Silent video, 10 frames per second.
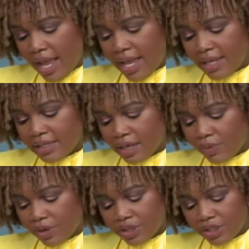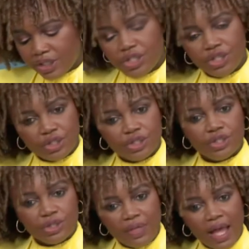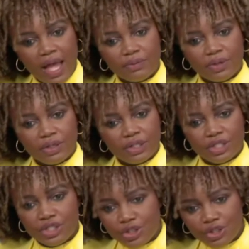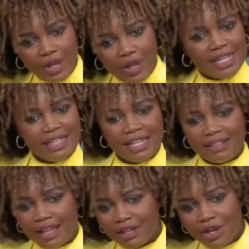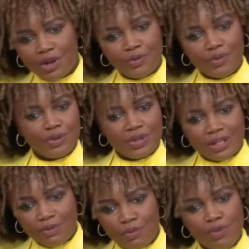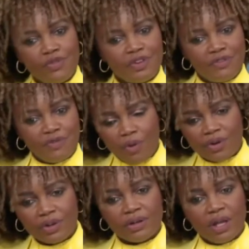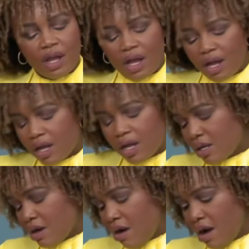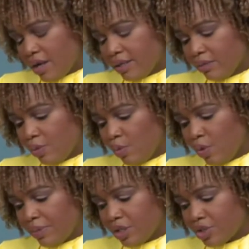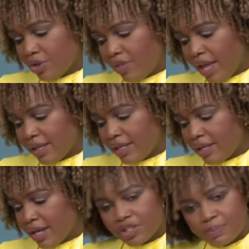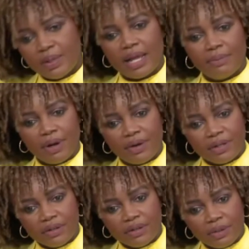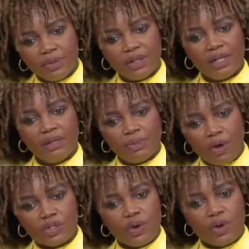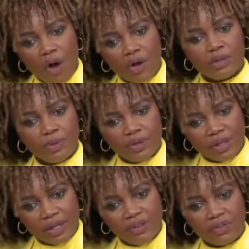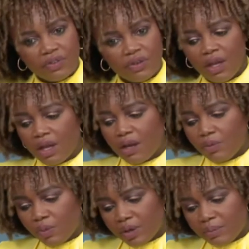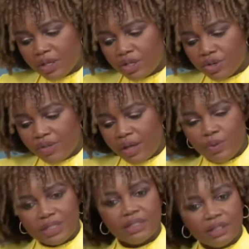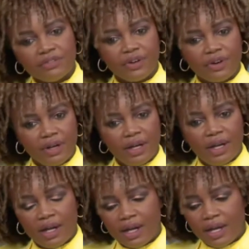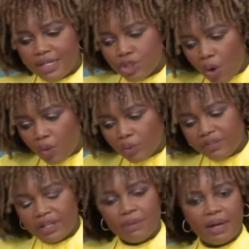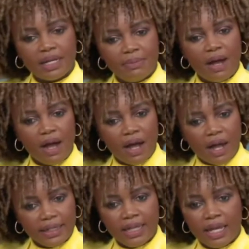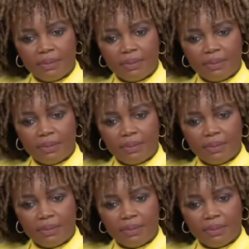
And we're going to continue to do that. We're going to continue anything that we're, look, we're moving forward uh, on. We want to make sure that not just black American community, but also all communities, uh, we want to make sure that we deliver uh, and don't leave anybody behind.